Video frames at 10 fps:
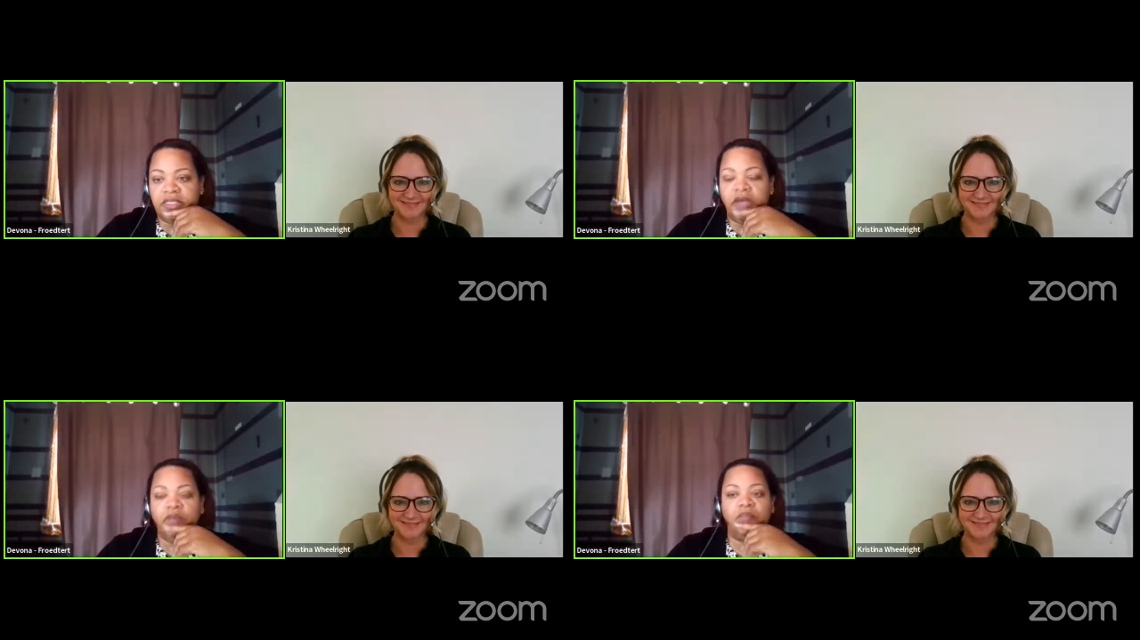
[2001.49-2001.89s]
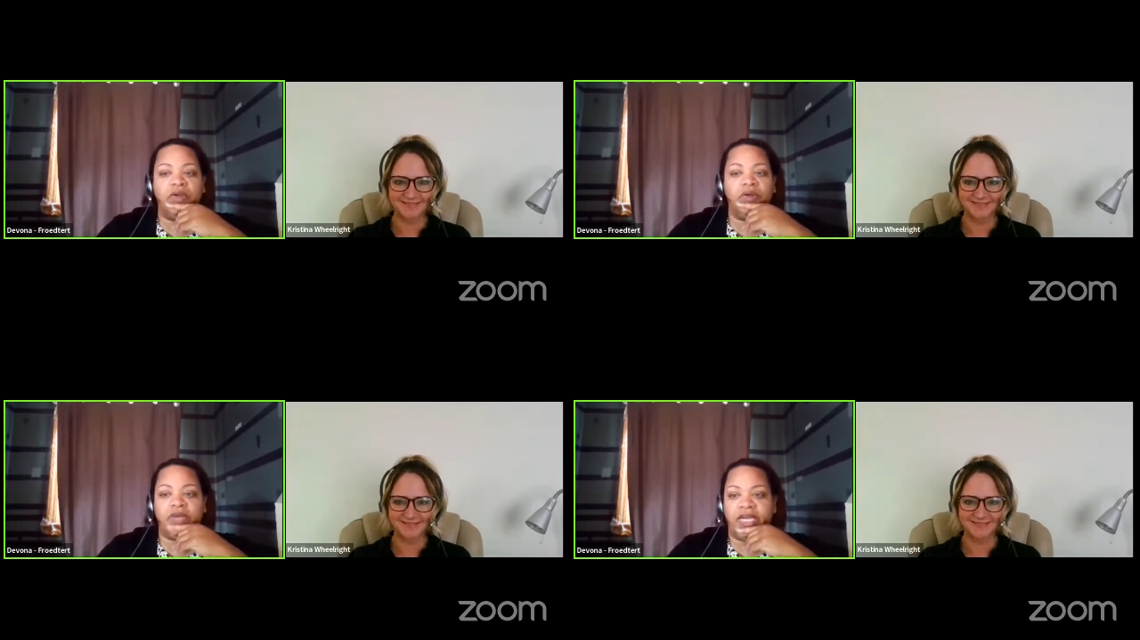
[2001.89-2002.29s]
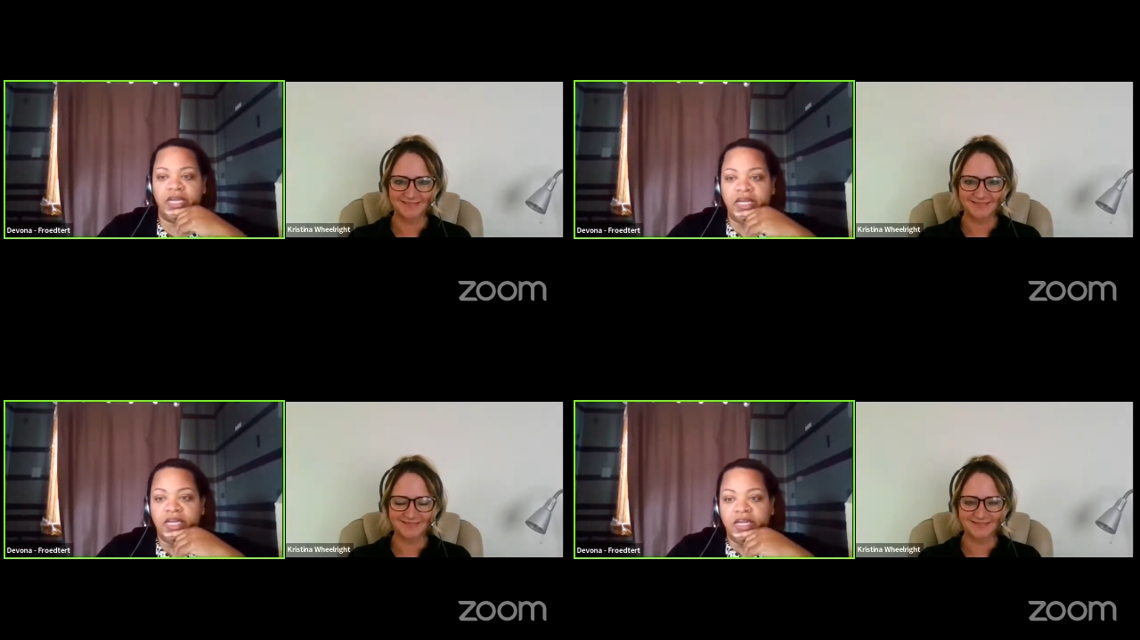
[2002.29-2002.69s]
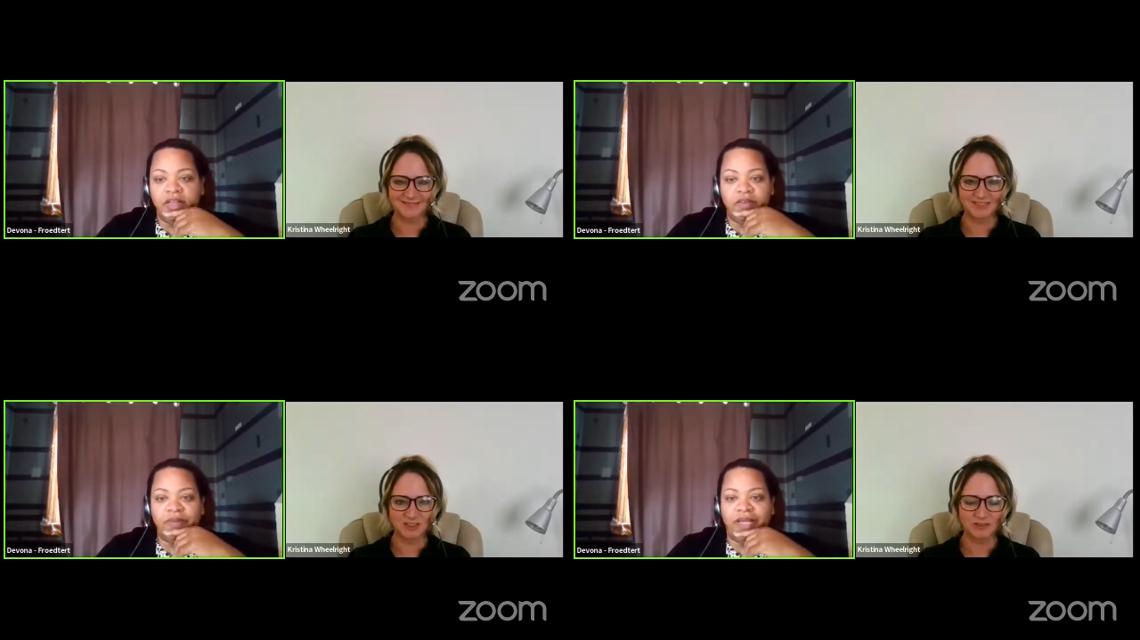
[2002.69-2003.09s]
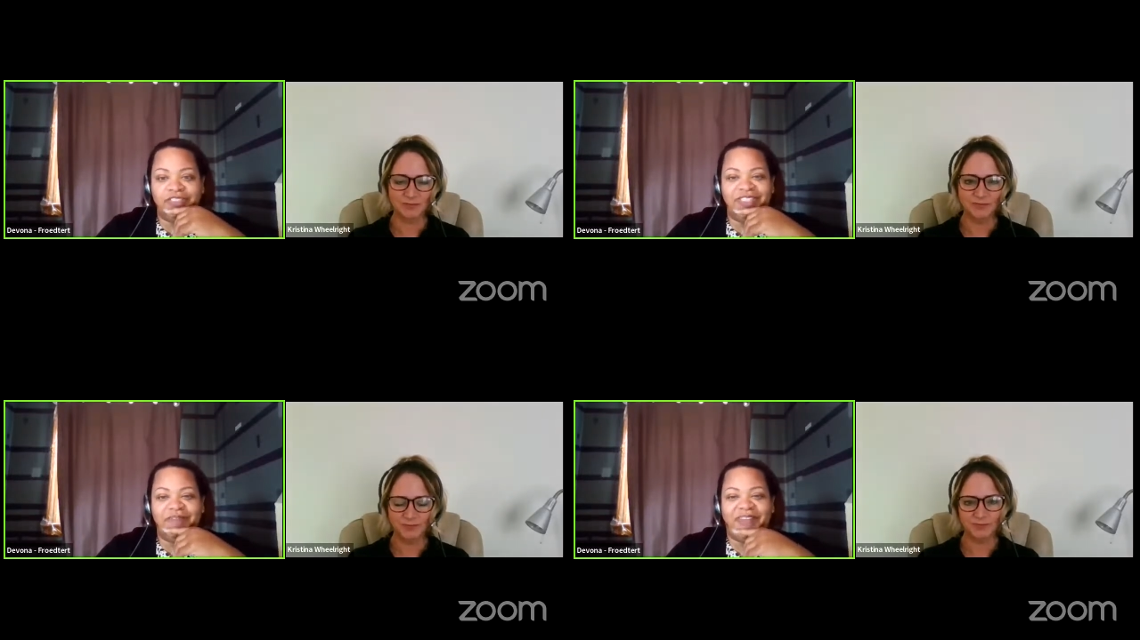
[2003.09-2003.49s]
Speaker 1: Oh. oh, okay. Oh,
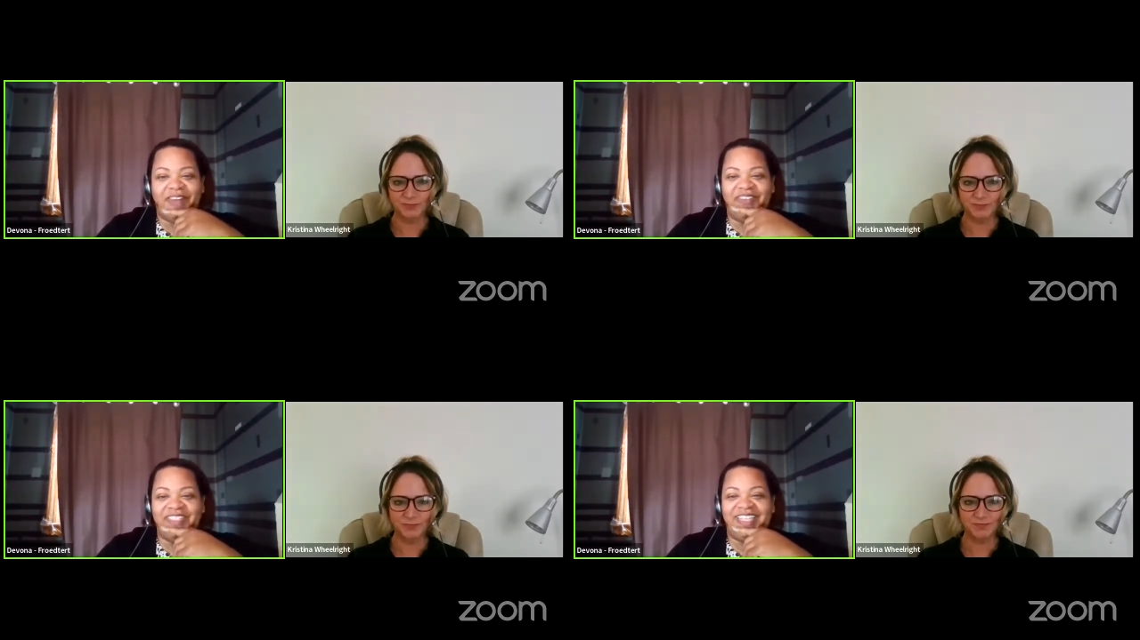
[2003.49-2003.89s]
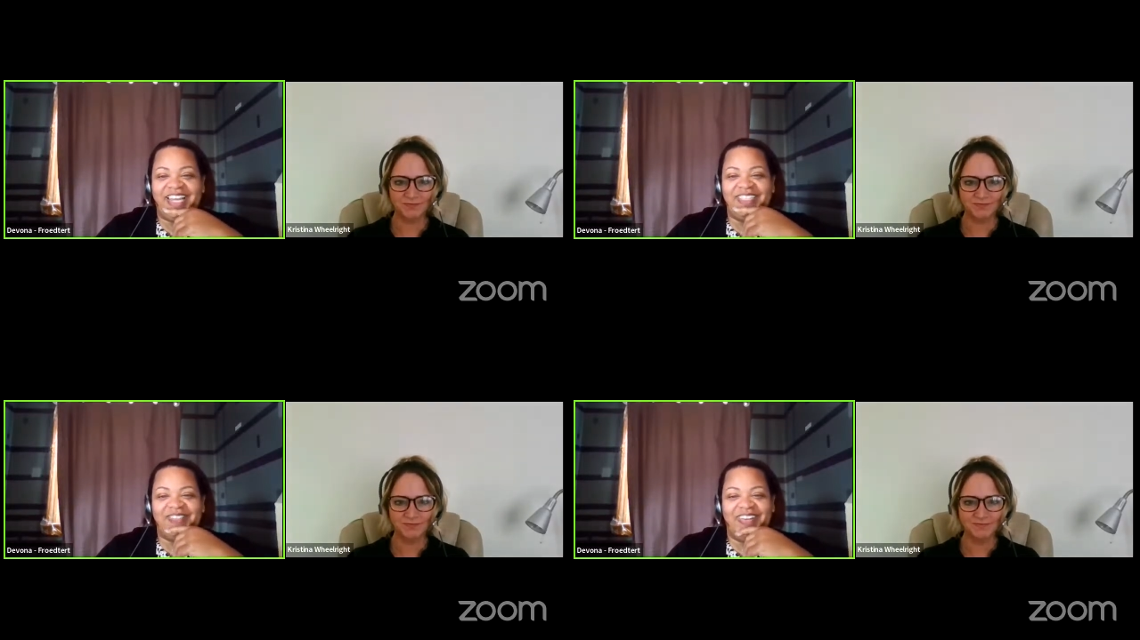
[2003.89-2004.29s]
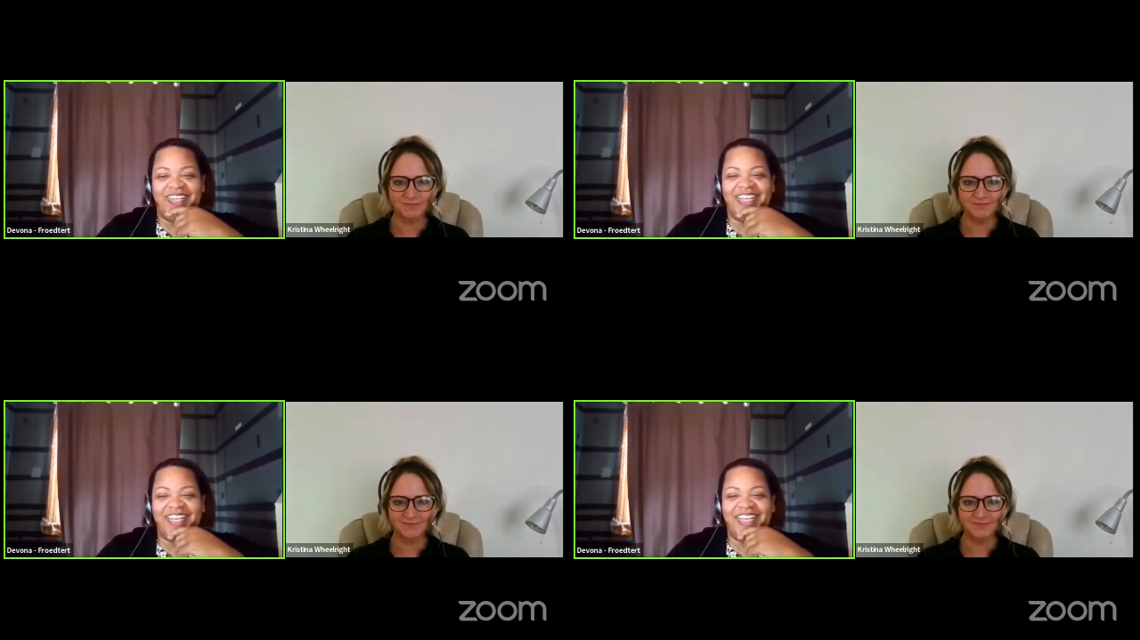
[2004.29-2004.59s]
actually, nope. That was the last one